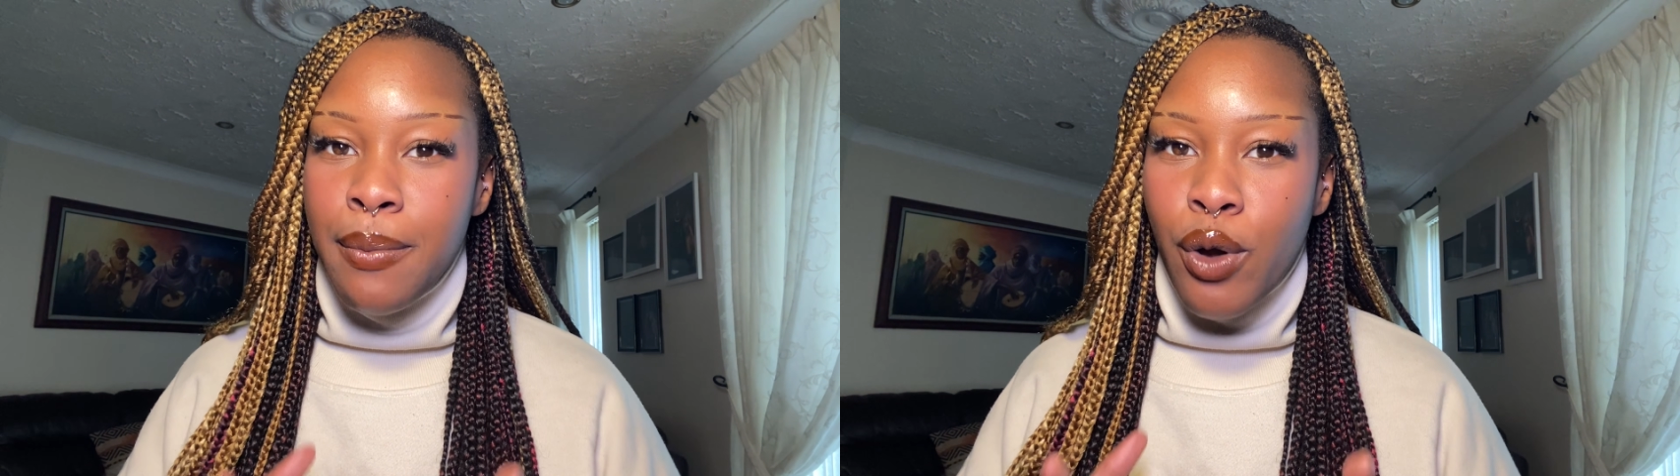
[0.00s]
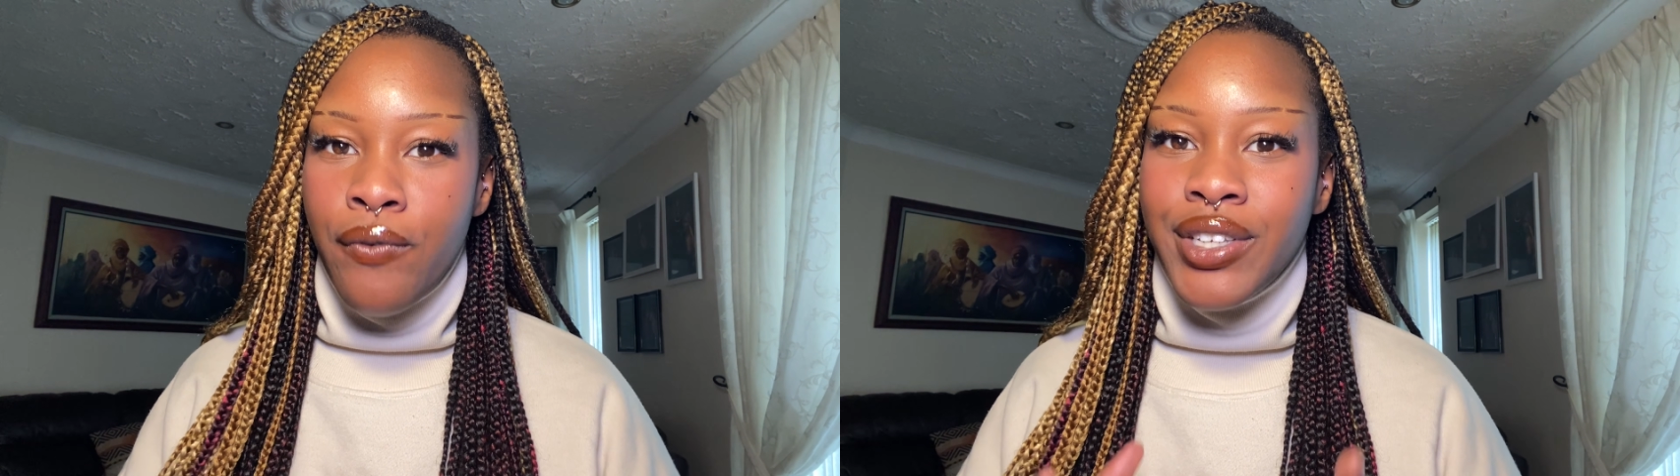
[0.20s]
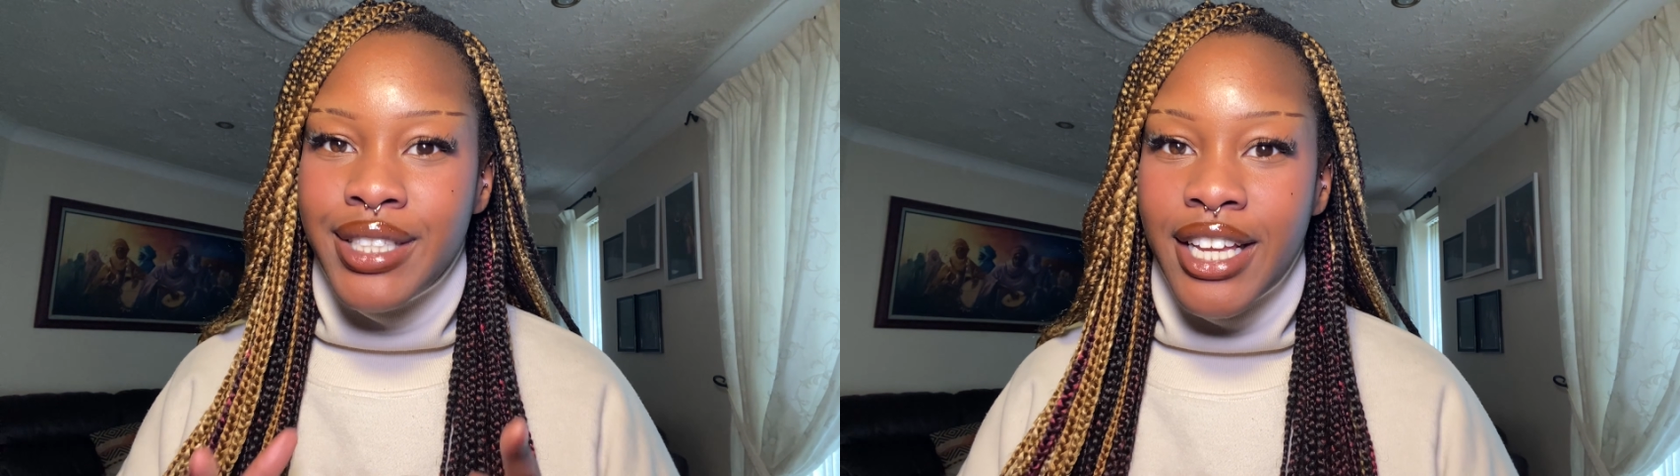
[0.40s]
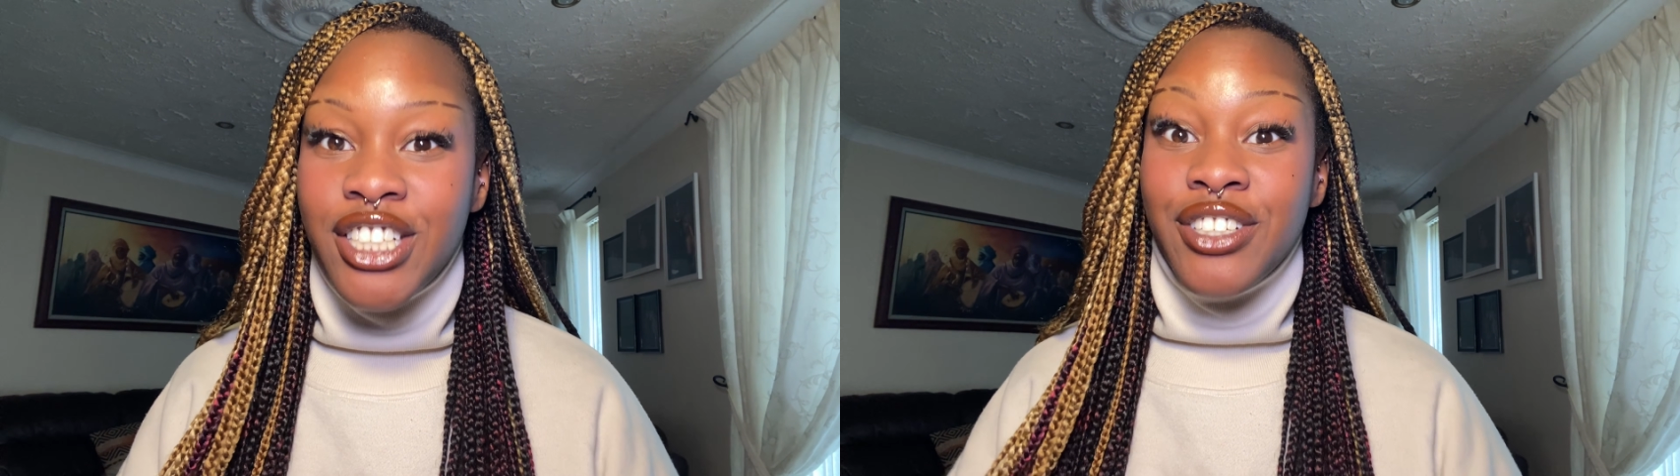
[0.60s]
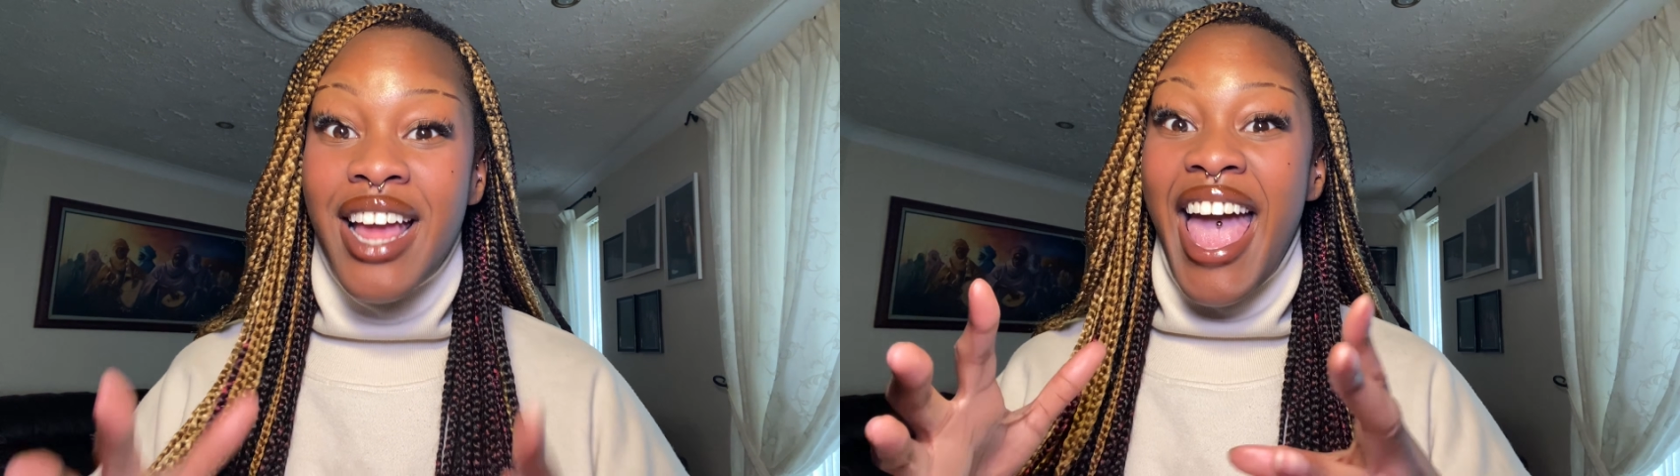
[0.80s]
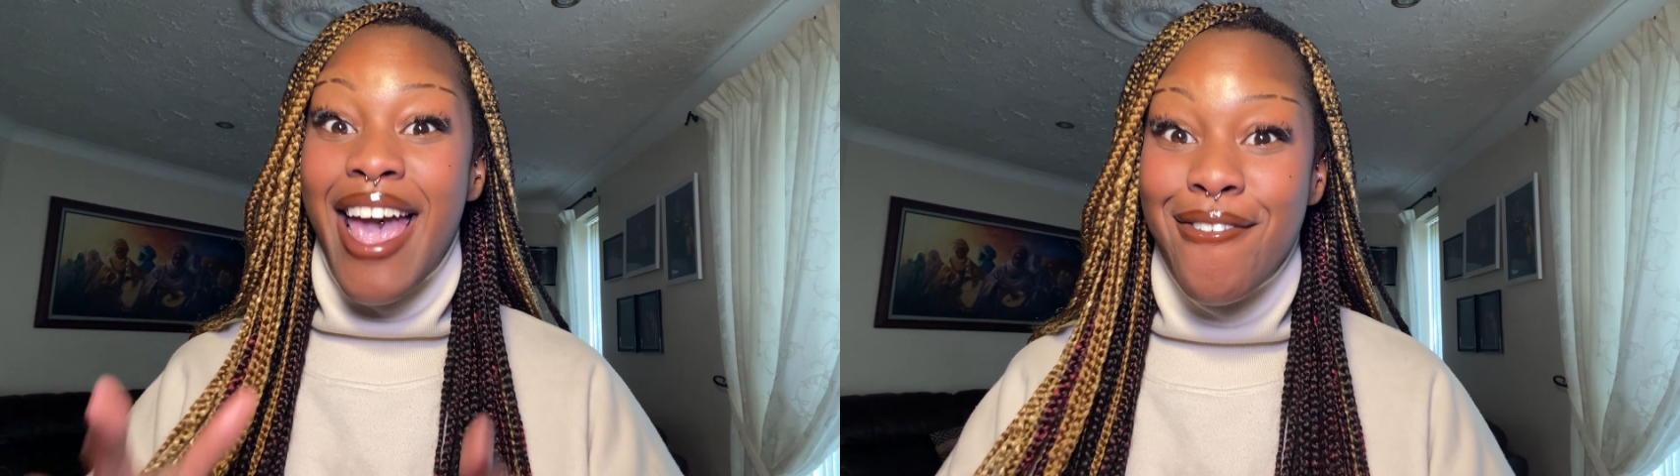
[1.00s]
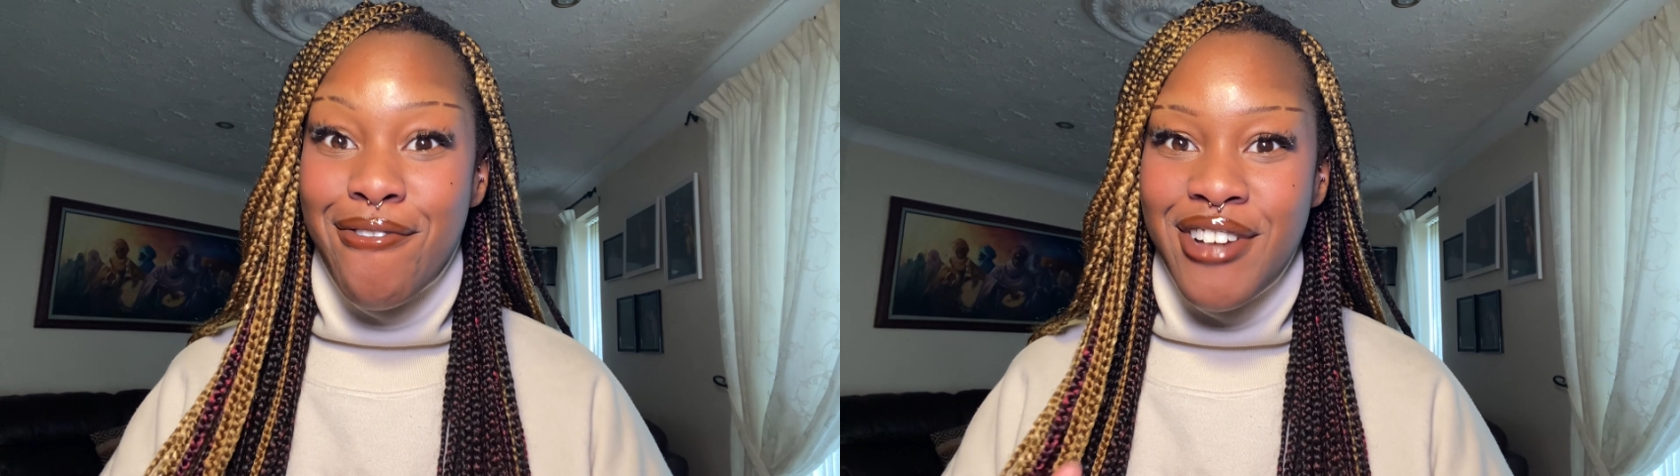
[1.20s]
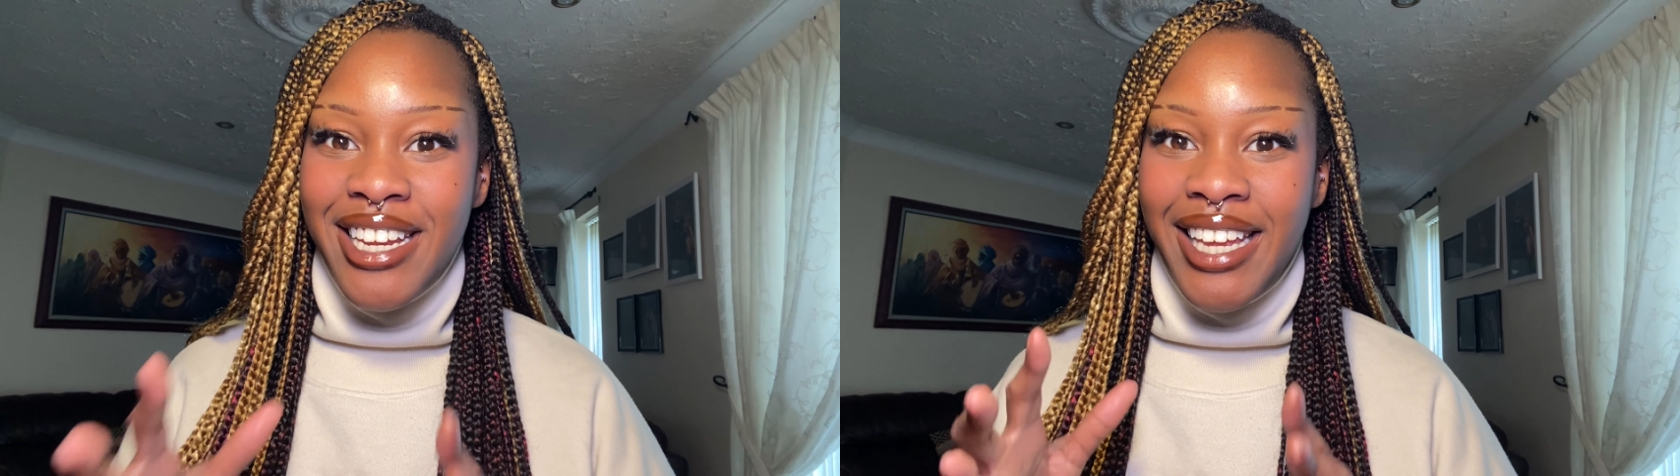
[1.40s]
conversation
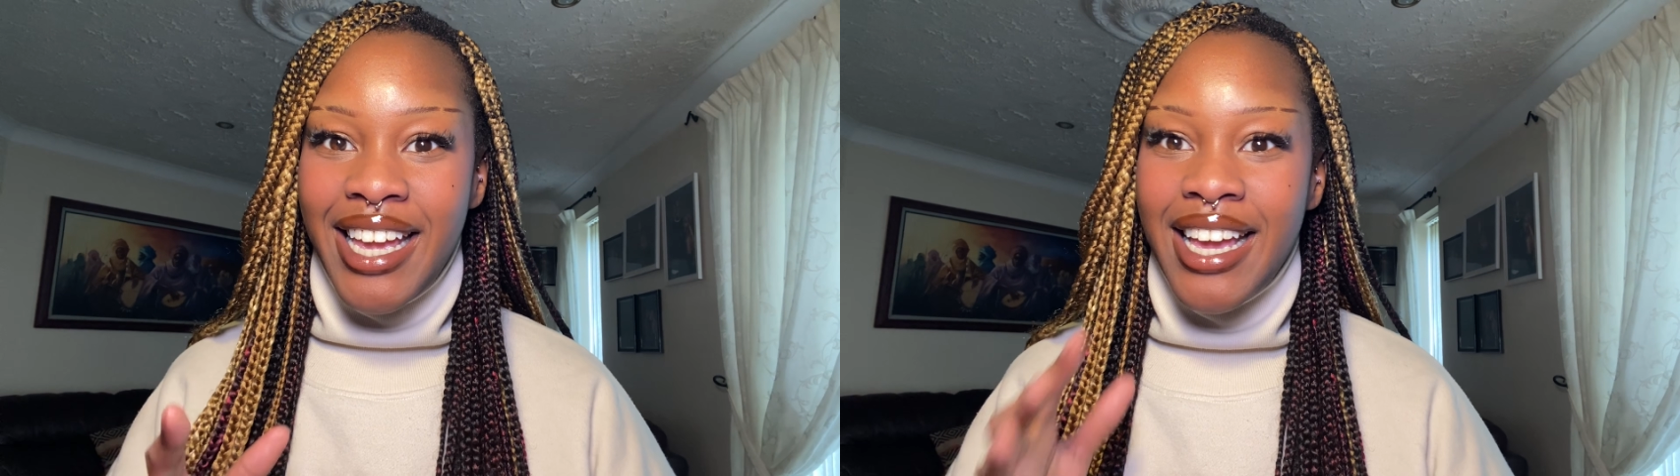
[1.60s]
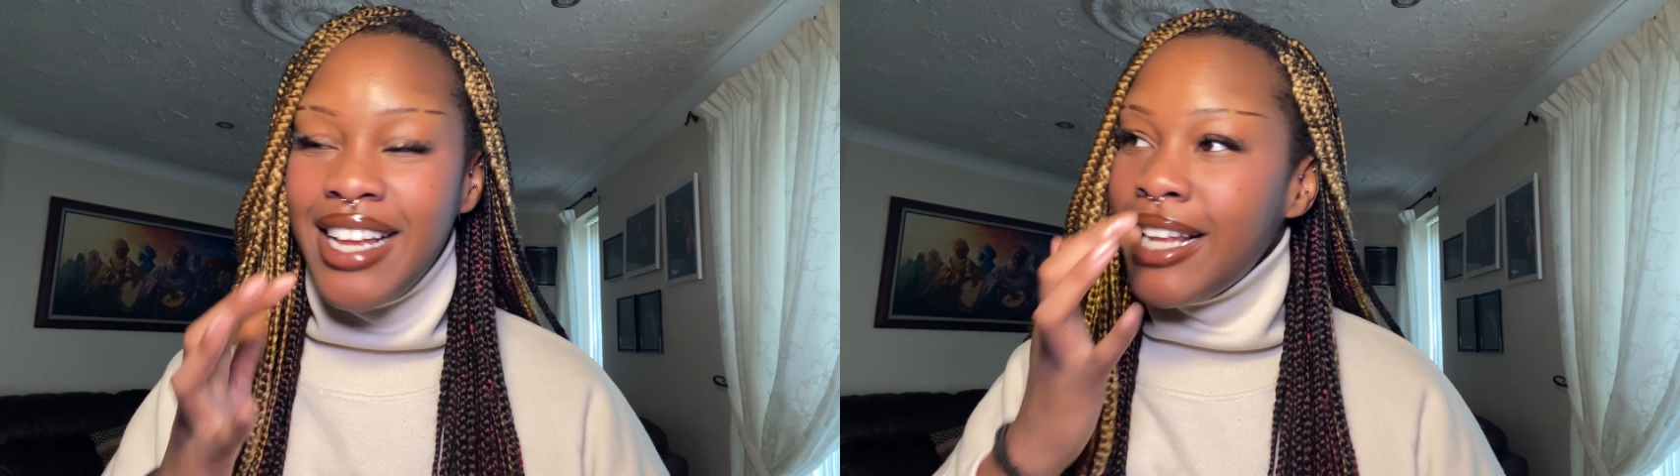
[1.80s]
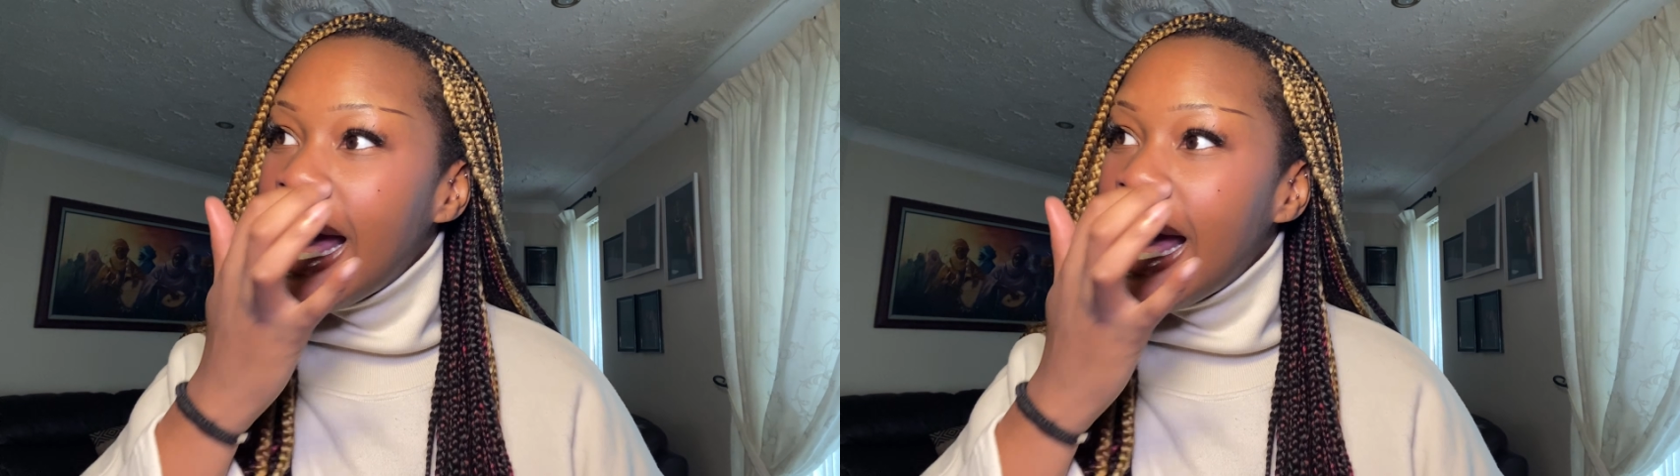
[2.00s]
every year.